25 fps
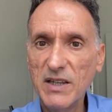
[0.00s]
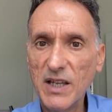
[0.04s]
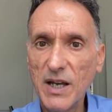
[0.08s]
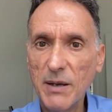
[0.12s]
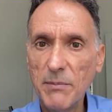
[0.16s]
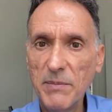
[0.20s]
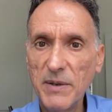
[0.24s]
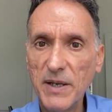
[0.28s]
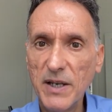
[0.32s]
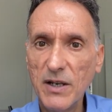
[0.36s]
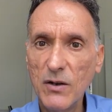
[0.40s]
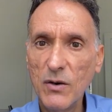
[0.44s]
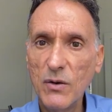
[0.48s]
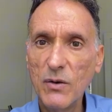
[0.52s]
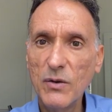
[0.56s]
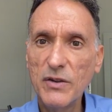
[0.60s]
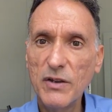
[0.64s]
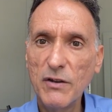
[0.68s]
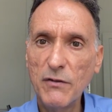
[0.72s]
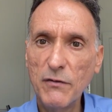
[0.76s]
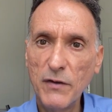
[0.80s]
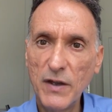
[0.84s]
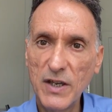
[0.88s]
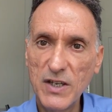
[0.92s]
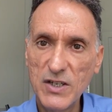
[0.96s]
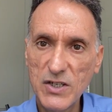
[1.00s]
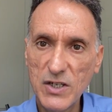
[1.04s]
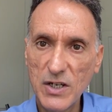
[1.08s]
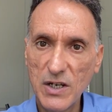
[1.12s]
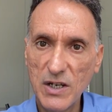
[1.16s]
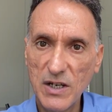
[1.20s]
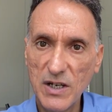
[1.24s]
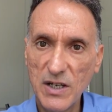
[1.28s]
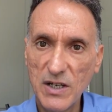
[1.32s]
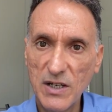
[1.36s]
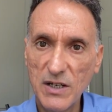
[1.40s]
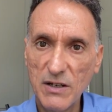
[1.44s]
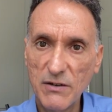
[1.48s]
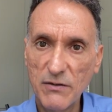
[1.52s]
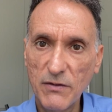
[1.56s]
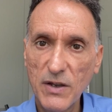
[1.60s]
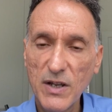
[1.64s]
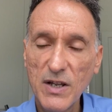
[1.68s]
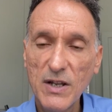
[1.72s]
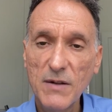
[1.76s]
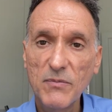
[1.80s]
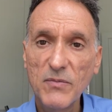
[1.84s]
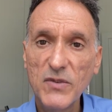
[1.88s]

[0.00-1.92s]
tapping on the facial nerve